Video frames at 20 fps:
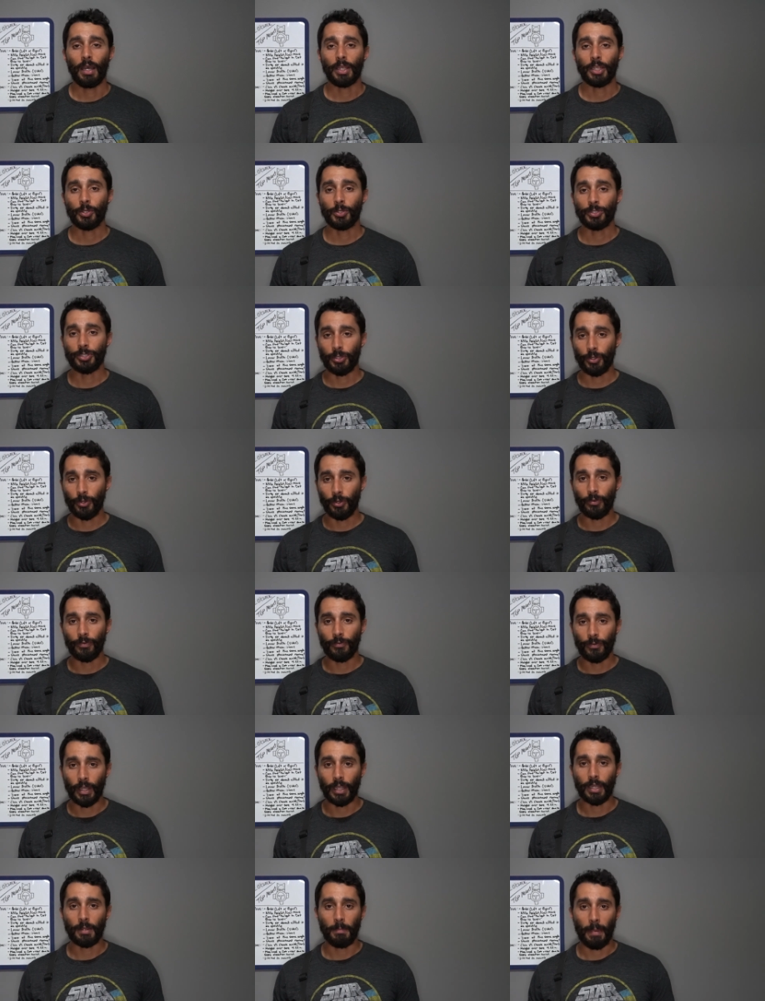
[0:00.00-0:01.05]
Your zero
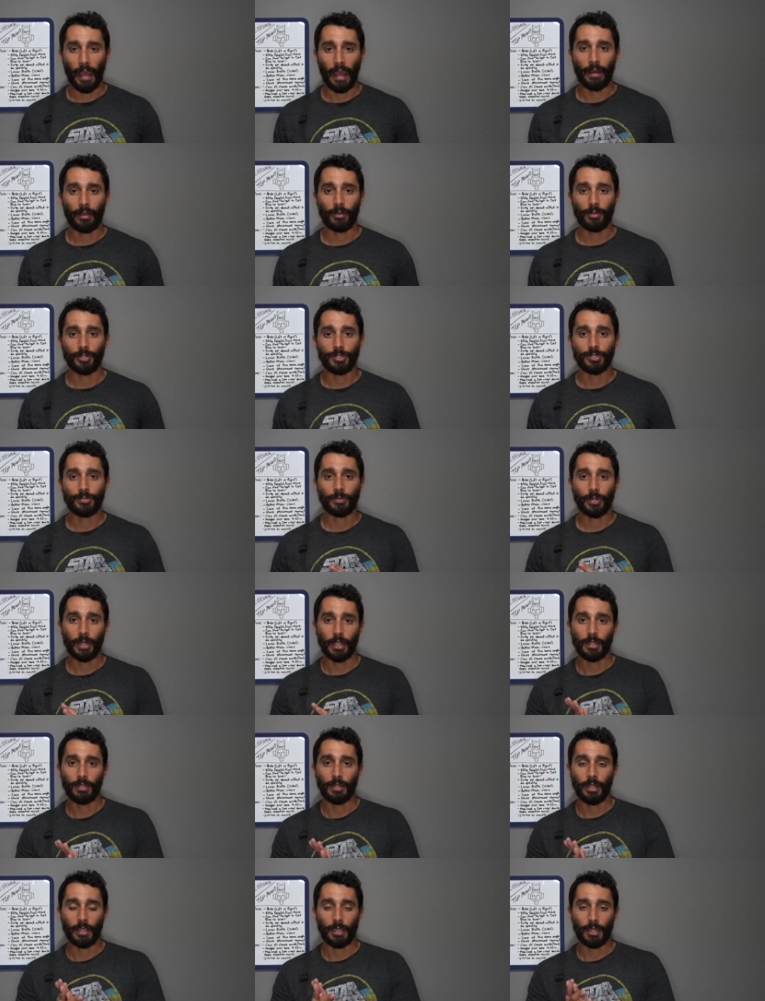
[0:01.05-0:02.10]
fucking matters,
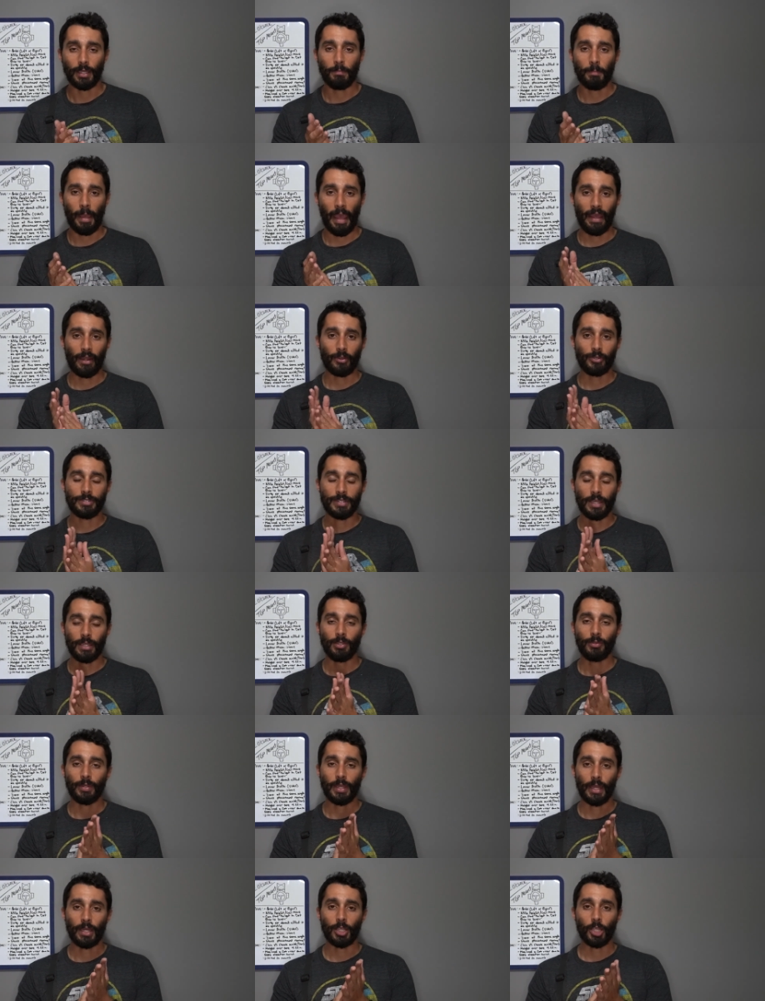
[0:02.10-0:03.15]
right? Like, it matters that
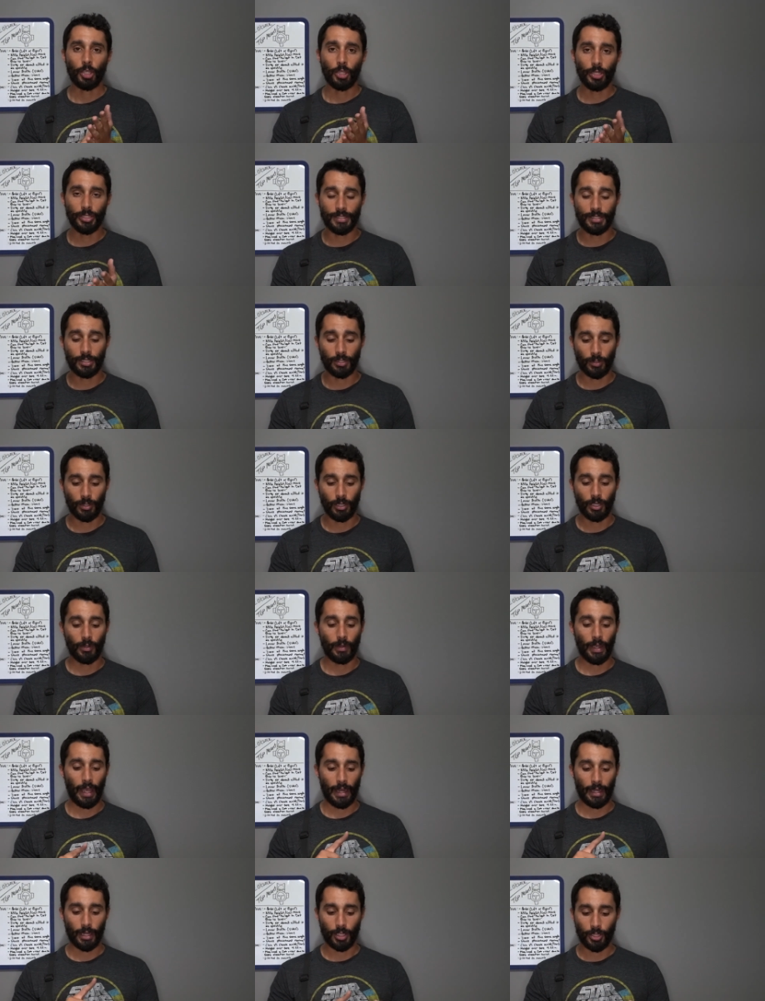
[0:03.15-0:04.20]
you get a good zero
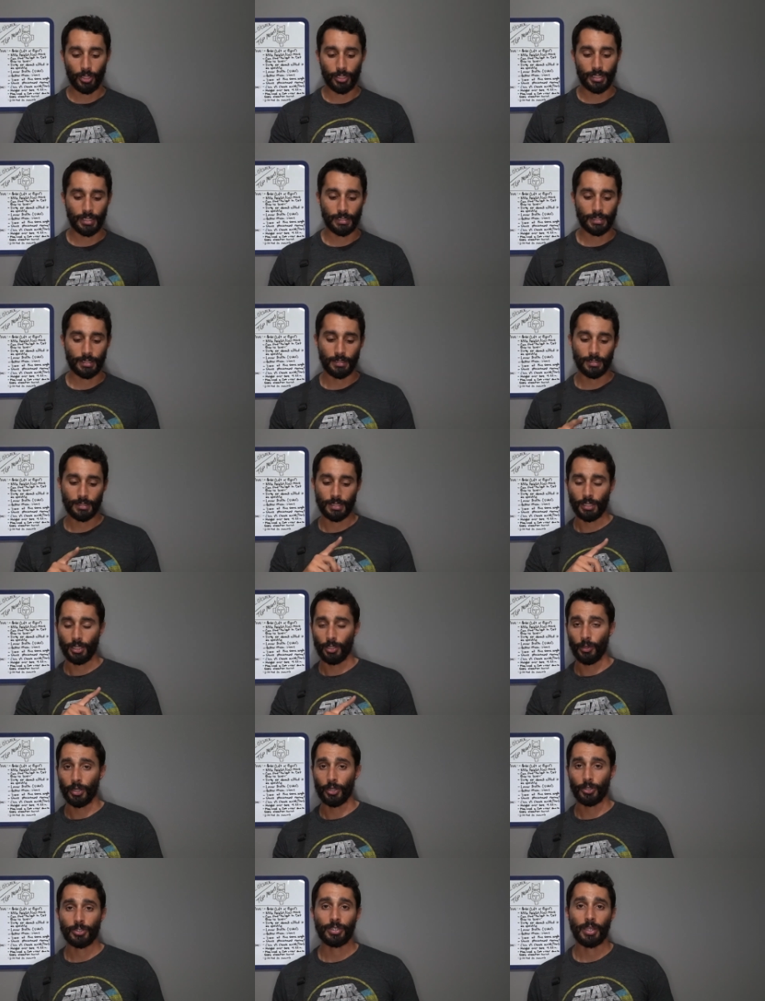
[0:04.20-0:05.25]
at a good distance and you
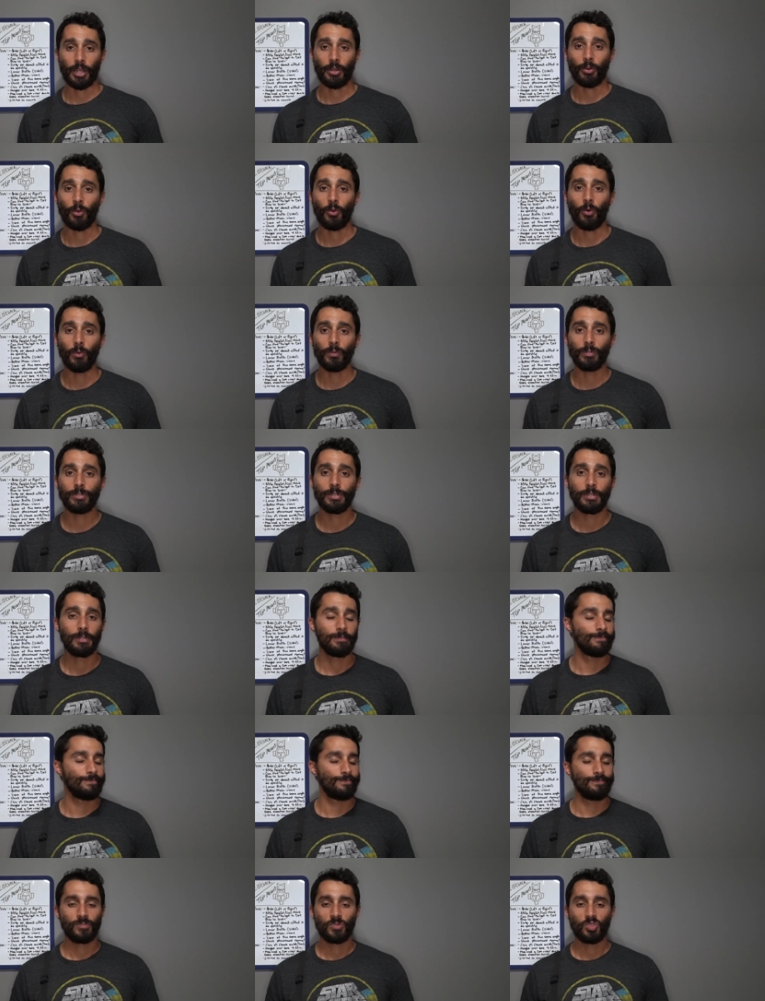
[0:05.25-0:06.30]
understand your holds.
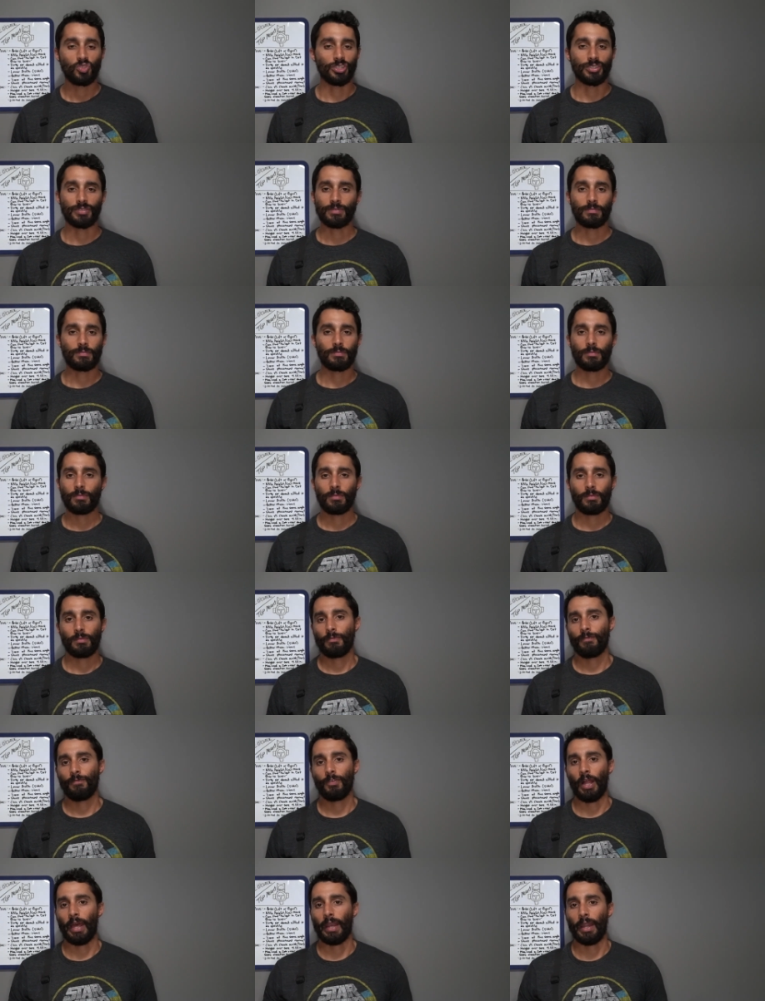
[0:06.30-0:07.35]
Just
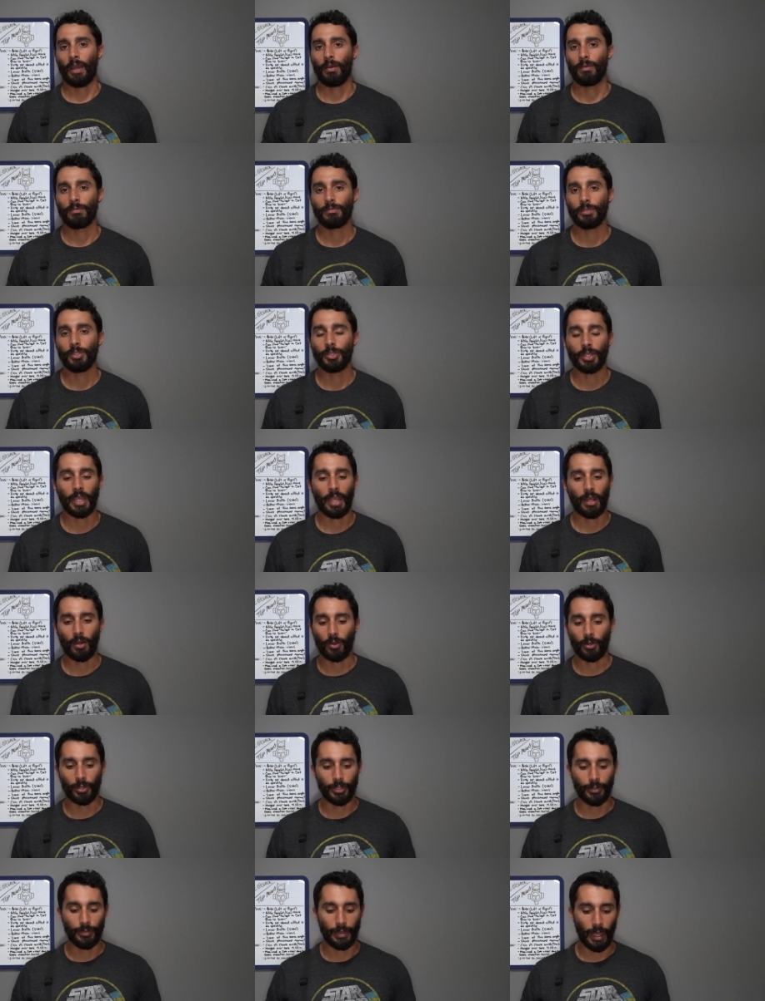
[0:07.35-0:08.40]
flat out. You can't
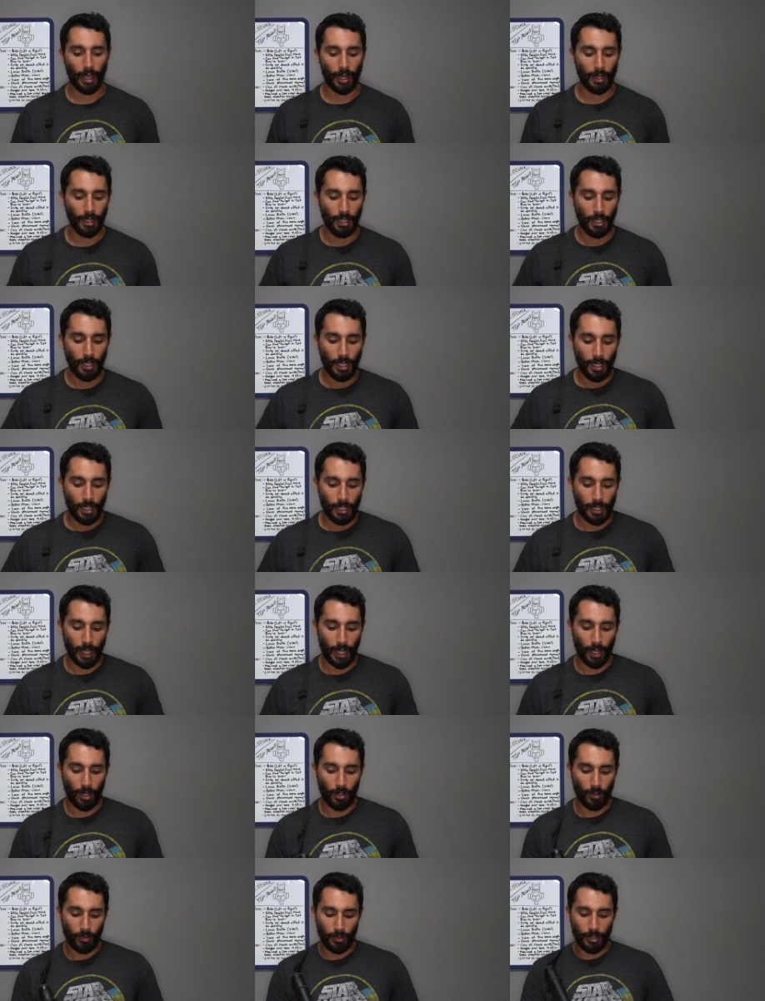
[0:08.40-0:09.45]
argue that.
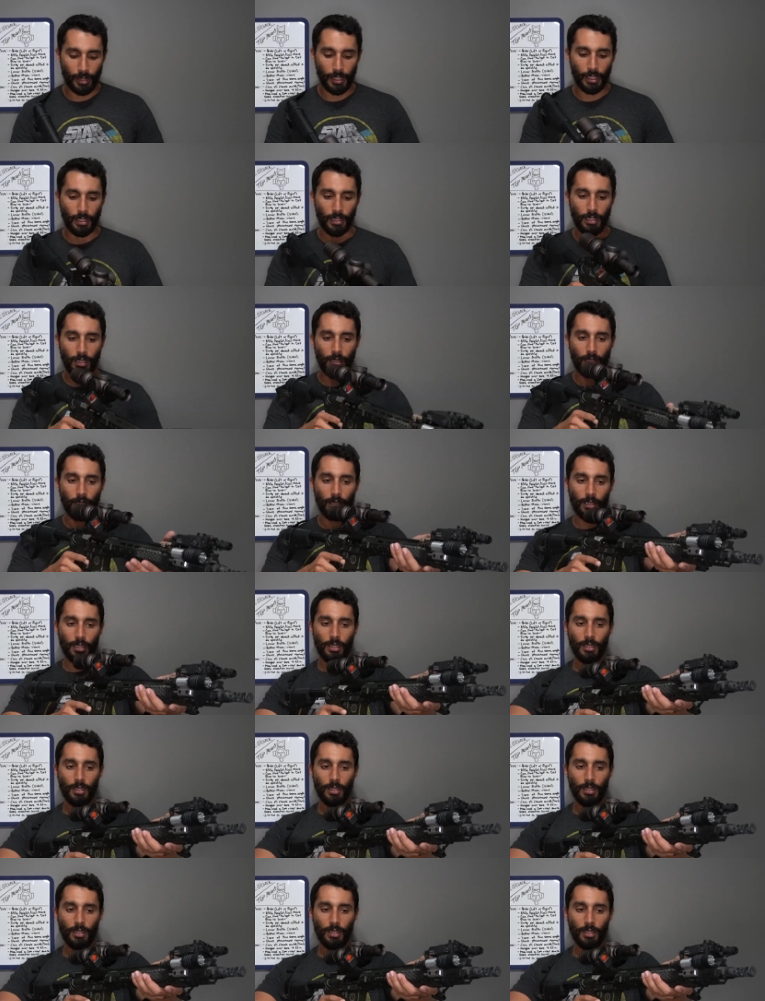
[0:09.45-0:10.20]
Now, the